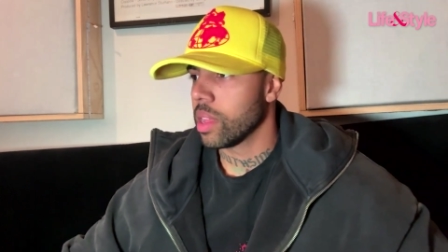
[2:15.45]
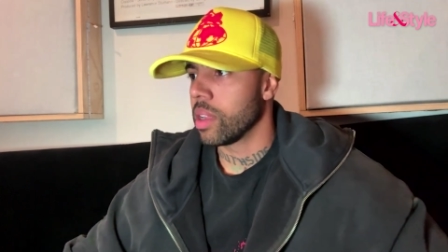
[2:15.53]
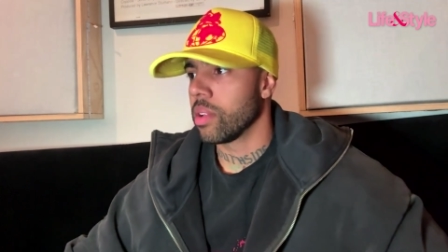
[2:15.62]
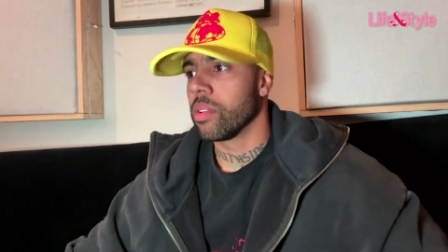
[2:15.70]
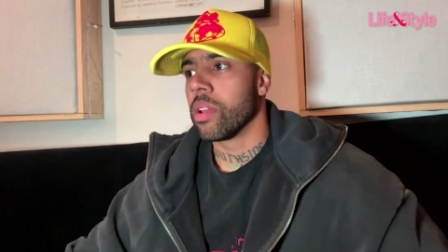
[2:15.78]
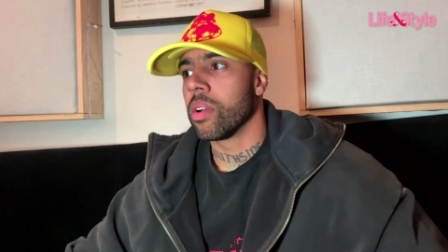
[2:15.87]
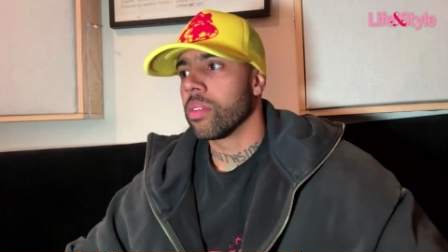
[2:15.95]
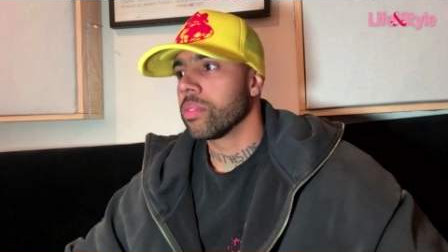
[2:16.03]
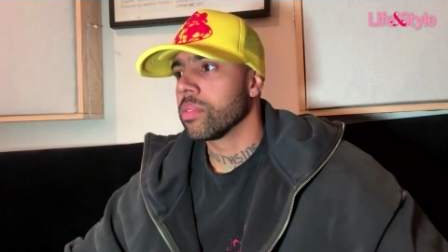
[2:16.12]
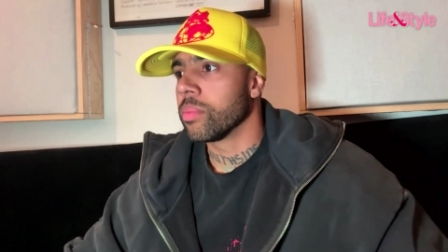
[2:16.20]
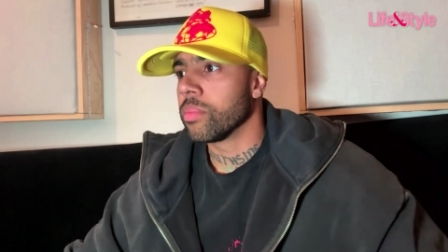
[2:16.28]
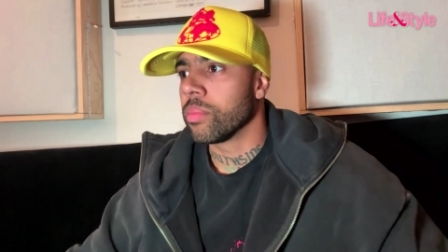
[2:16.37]
I don't
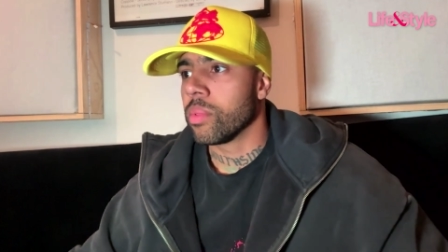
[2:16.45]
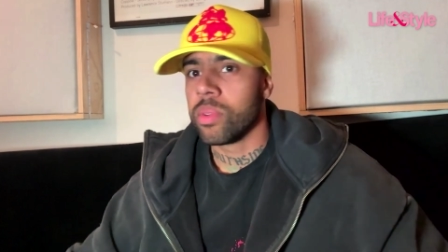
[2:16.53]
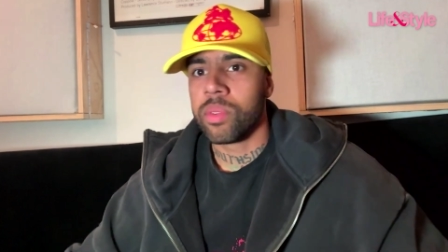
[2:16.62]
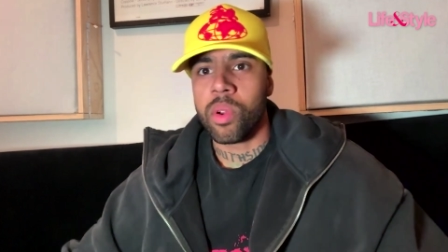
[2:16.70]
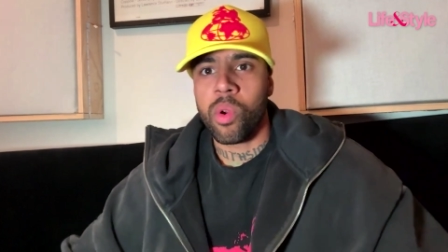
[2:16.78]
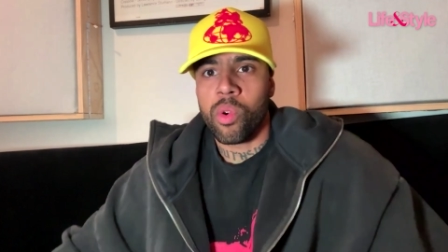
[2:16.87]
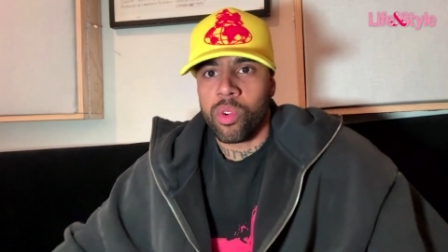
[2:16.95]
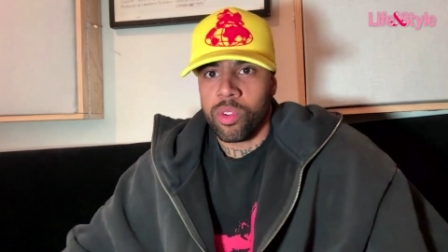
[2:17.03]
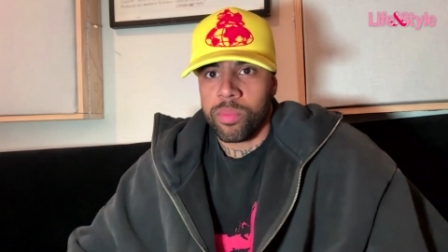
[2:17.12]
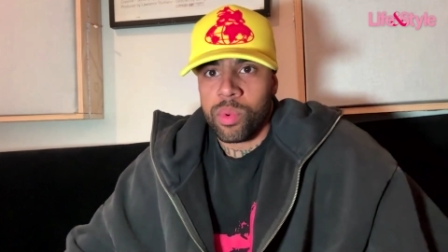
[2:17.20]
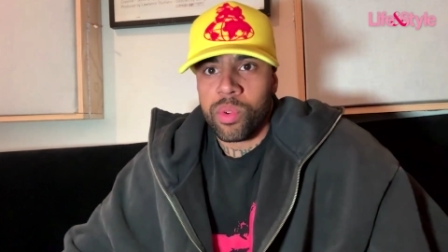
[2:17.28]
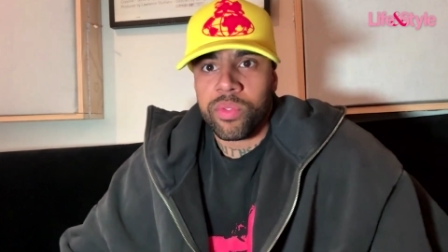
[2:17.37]
know, some
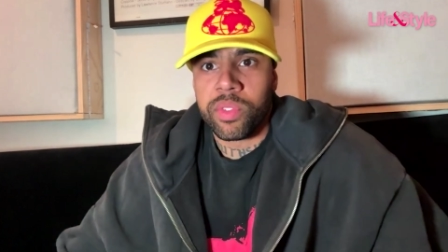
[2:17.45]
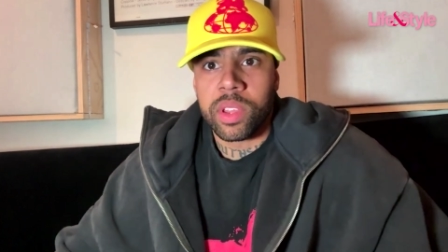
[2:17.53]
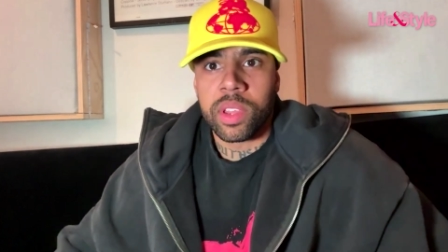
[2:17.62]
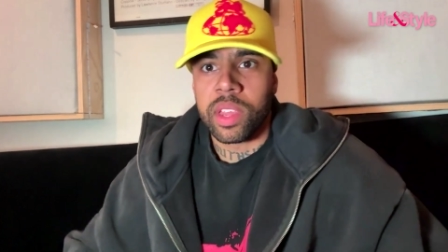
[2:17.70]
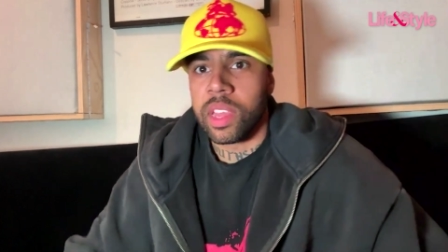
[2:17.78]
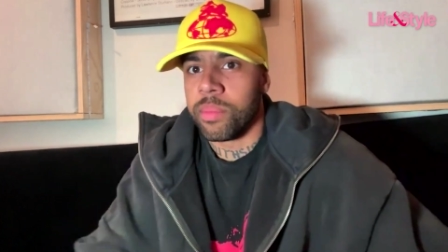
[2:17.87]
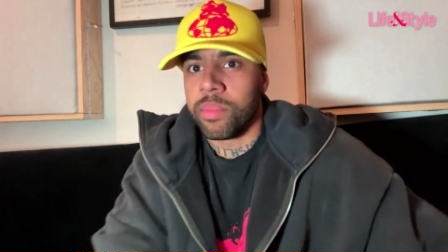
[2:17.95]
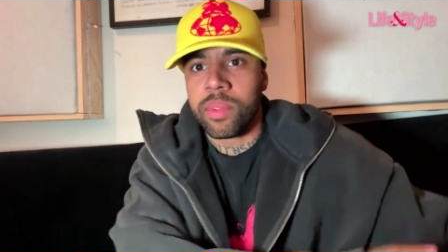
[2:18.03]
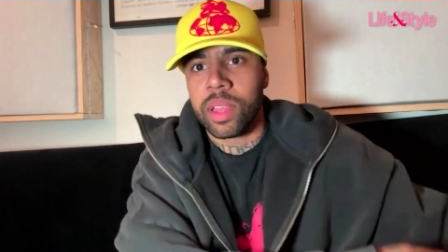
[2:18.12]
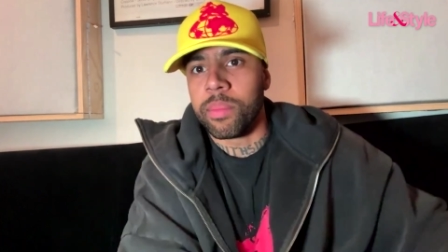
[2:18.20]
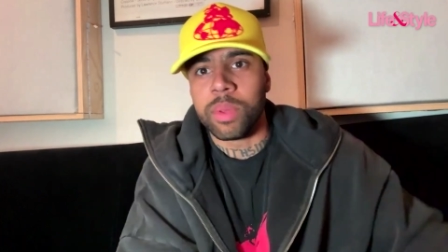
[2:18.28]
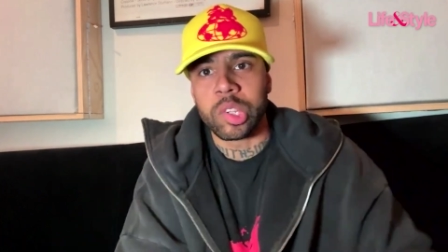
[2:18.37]
horror movie Im-
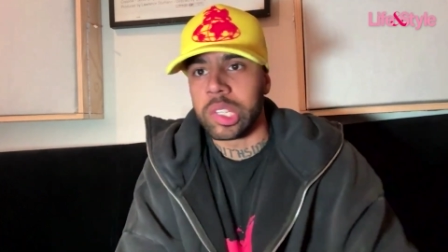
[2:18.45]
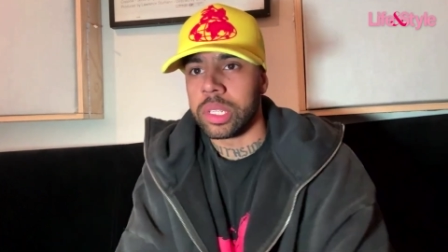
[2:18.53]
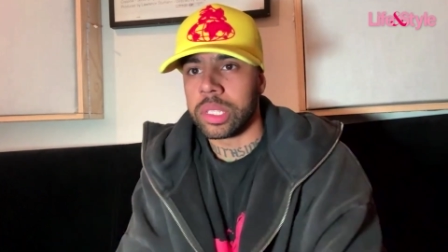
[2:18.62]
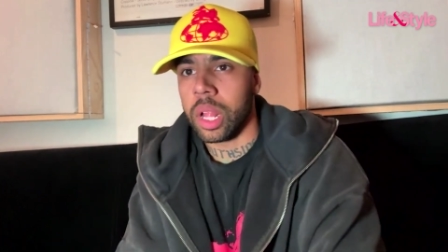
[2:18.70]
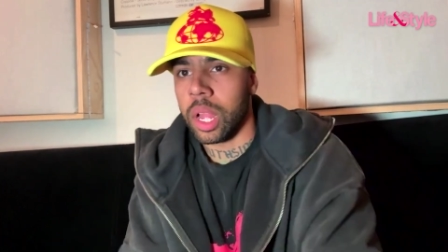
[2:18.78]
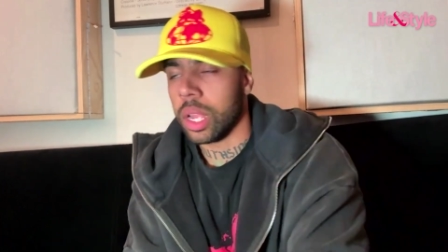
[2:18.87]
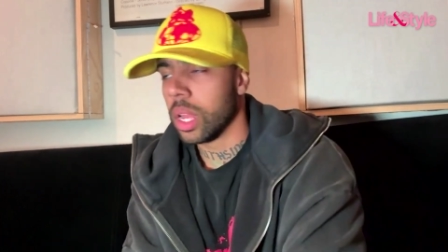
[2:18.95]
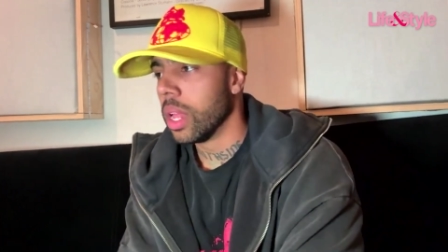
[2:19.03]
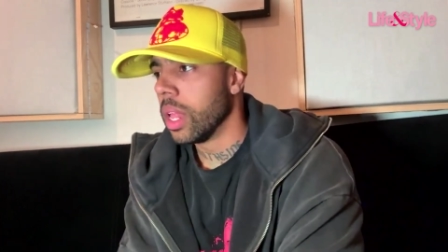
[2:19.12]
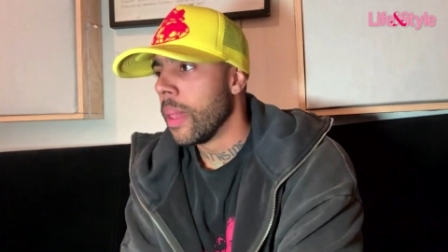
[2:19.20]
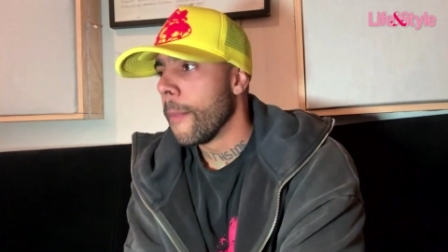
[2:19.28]
images, like